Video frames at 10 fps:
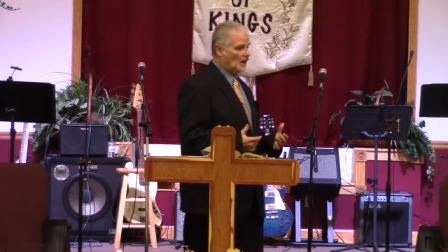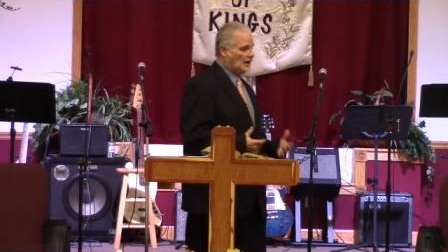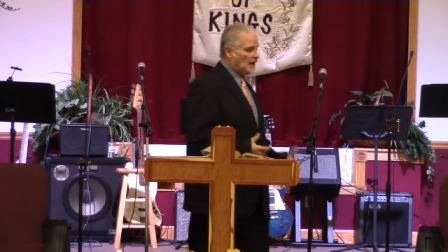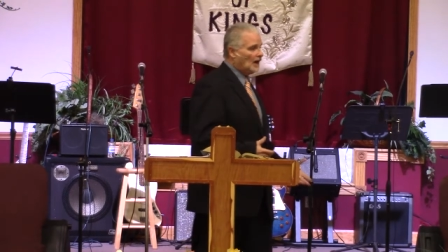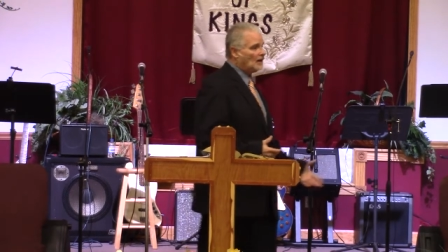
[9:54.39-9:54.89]

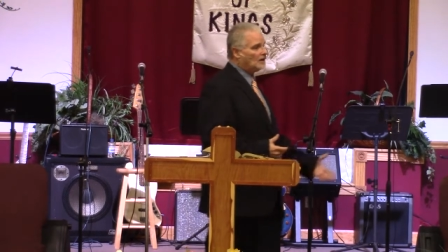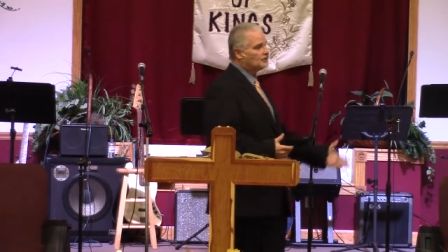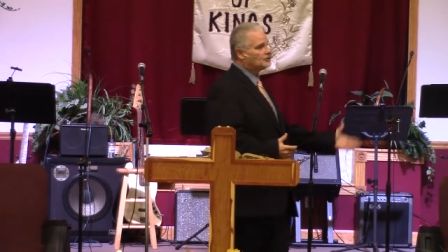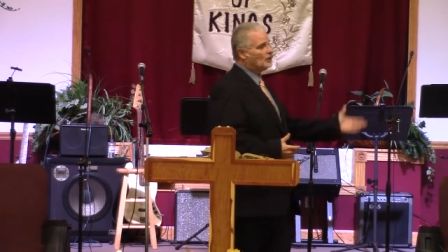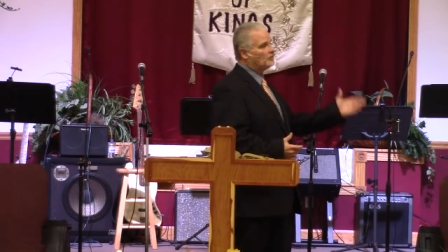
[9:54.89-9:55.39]
Now,
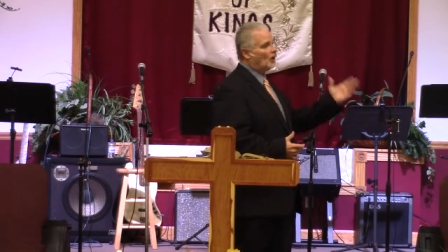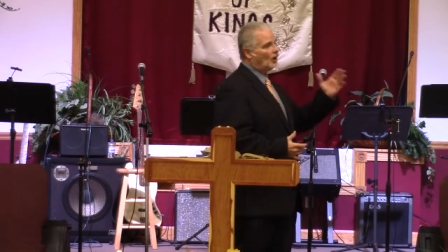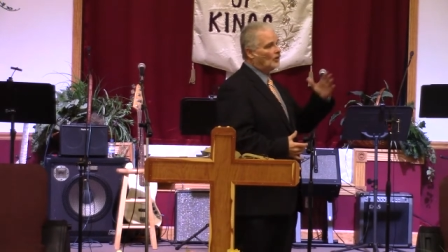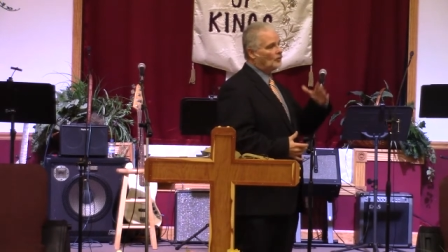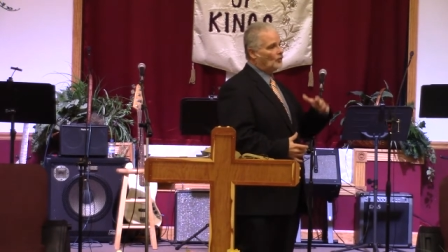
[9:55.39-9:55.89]
let's jump
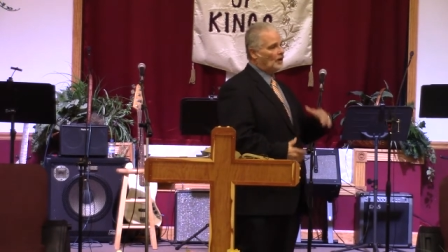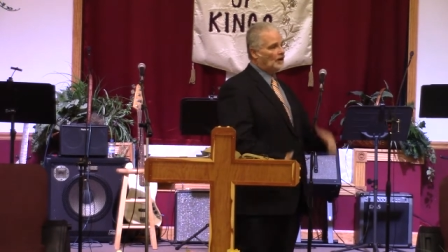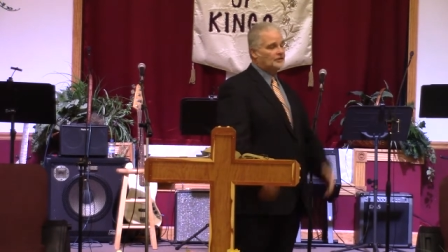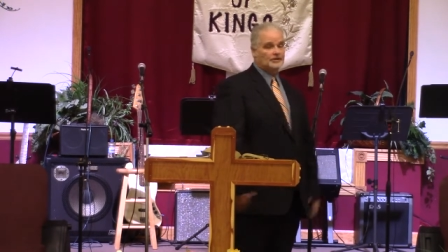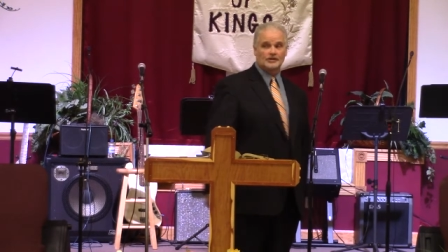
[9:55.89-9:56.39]
all the
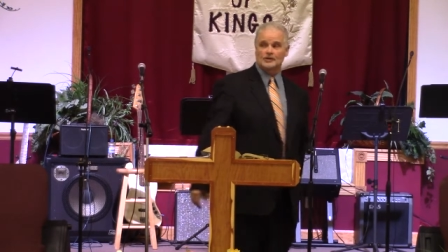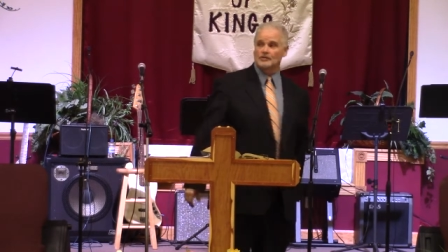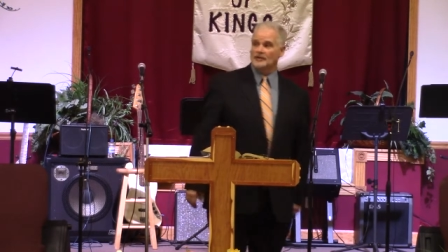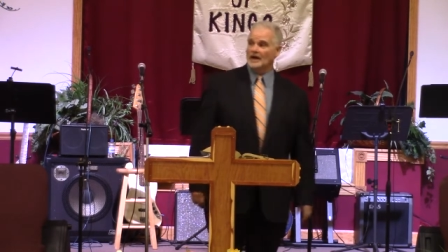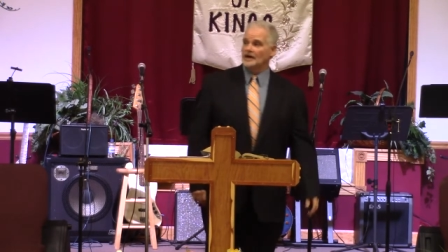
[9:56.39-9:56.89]
way to
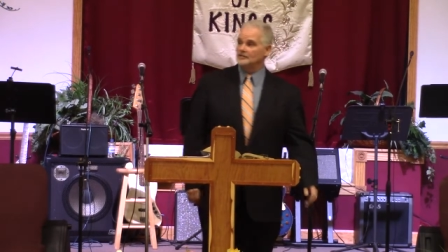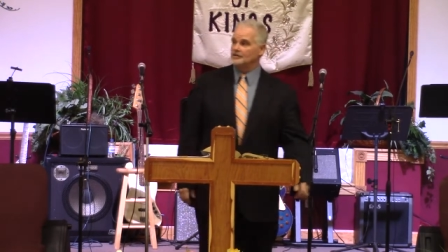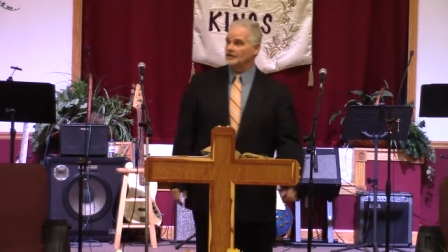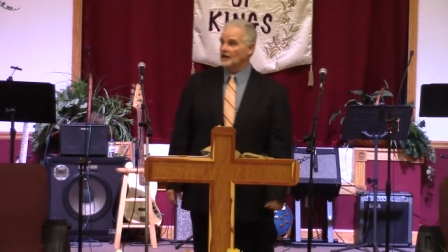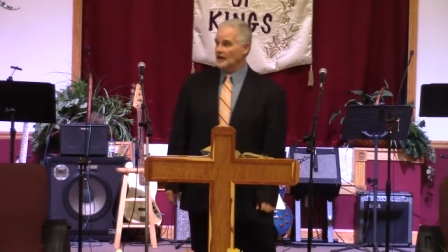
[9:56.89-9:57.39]

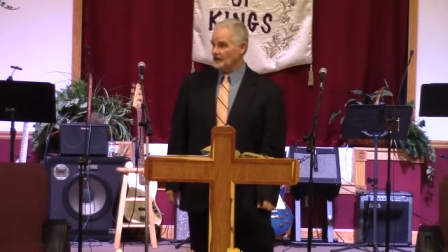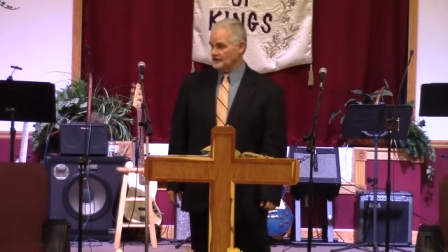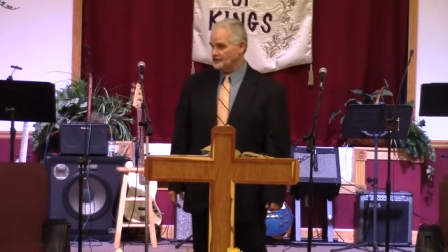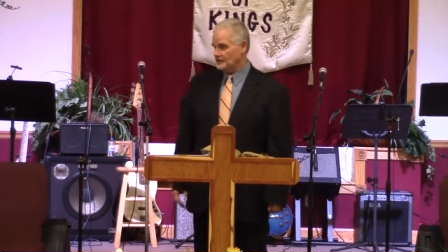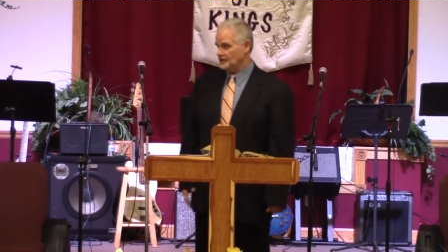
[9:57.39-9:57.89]

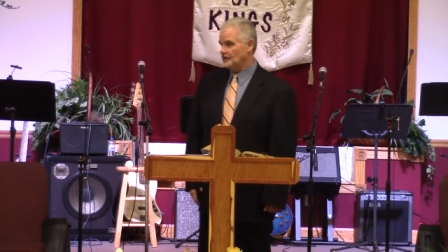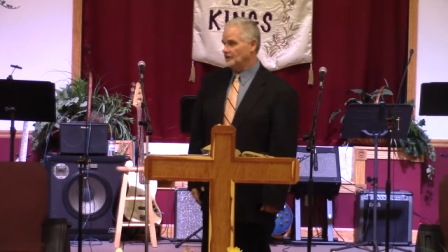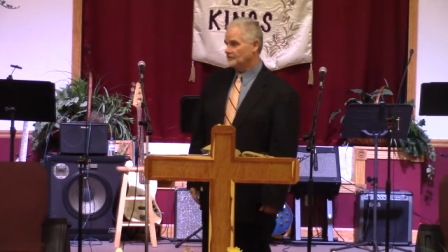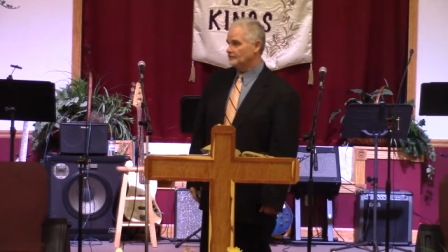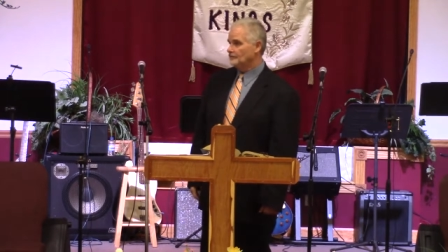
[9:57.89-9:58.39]

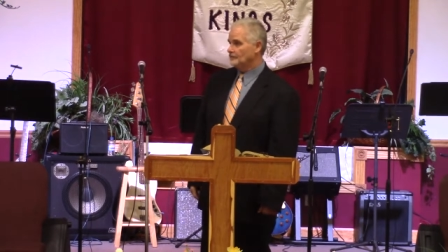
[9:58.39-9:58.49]
2018.